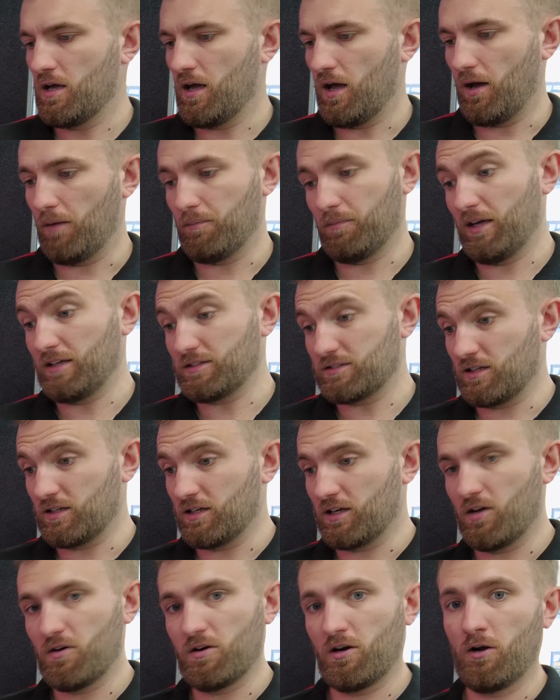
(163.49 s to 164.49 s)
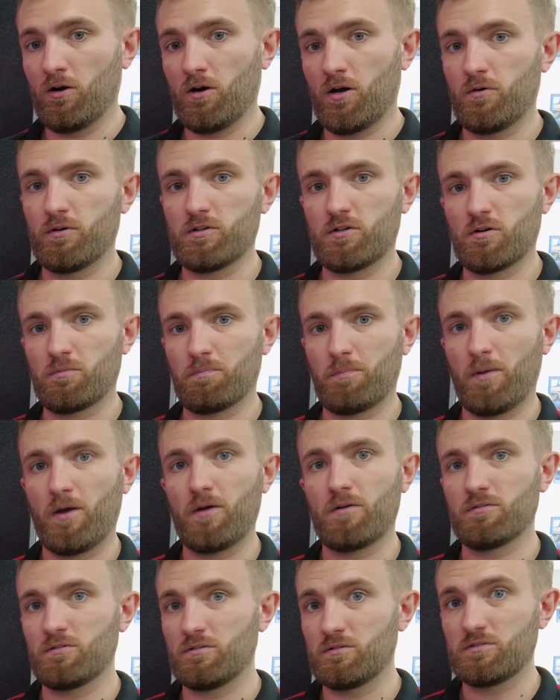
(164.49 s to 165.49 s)
That's going to go in our lower dog
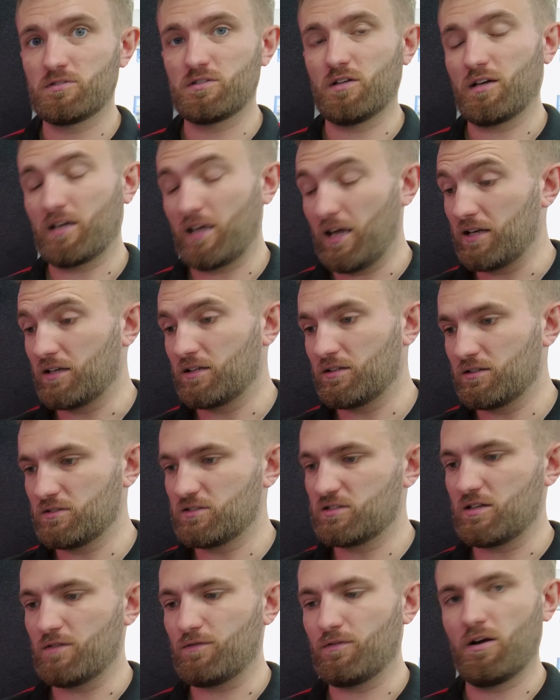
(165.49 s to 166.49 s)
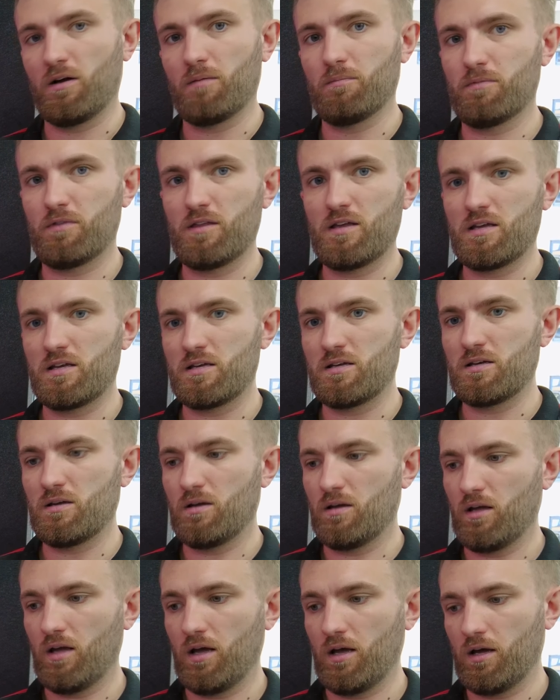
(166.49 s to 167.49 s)
bone, so again stiffen up the
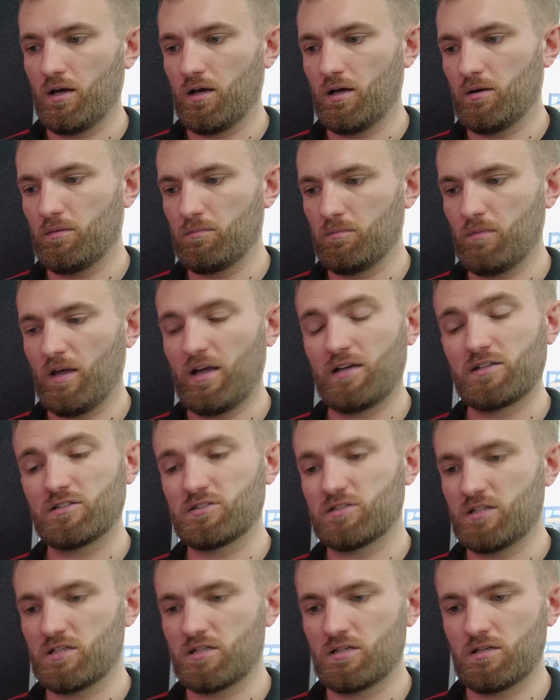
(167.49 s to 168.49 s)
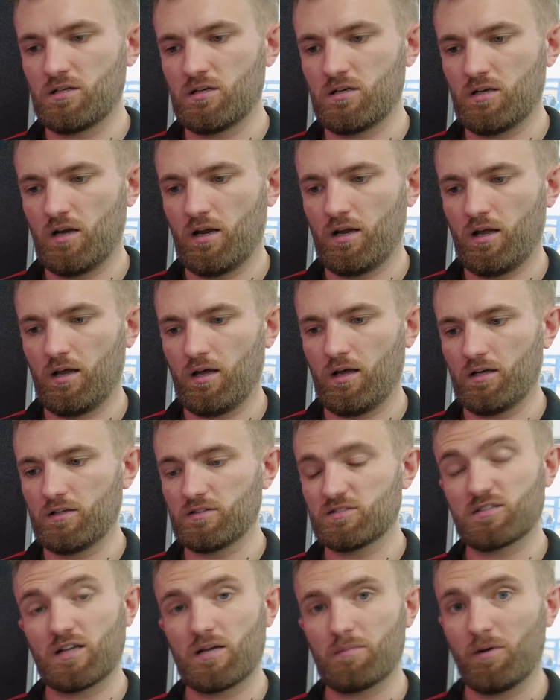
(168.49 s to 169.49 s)
engine
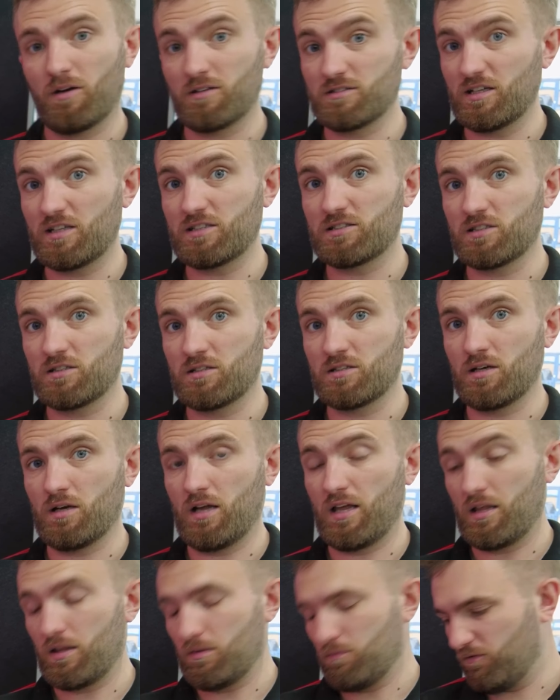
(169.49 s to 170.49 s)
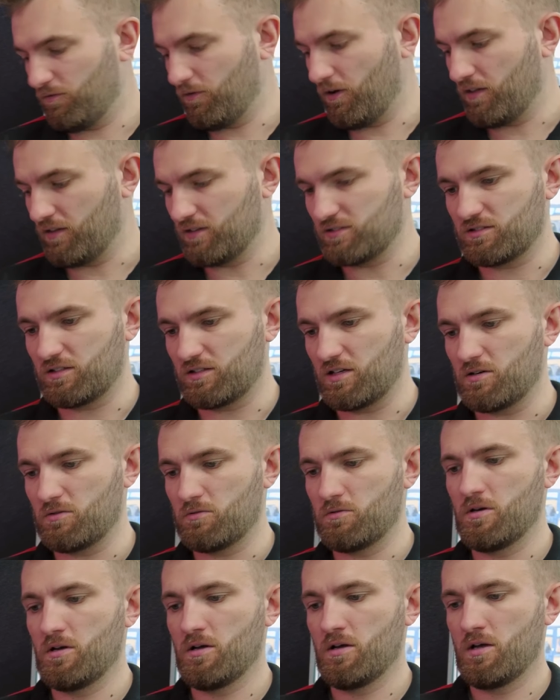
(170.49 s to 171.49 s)
stabilisation further
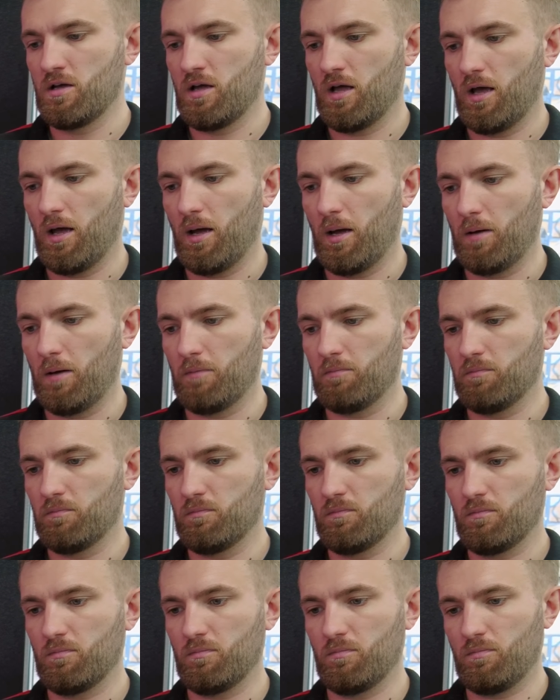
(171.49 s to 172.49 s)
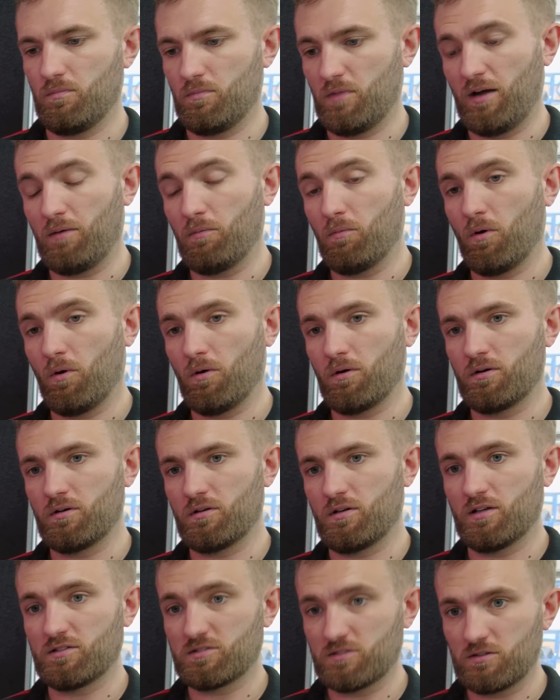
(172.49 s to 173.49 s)
still. That one
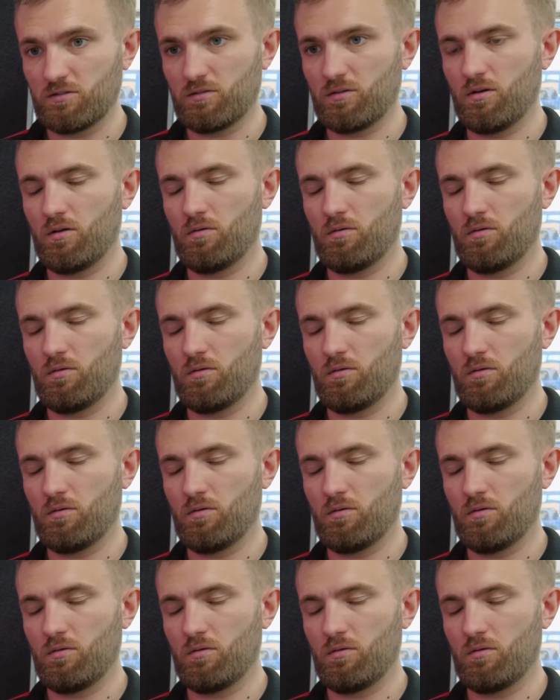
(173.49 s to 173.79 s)
doesn't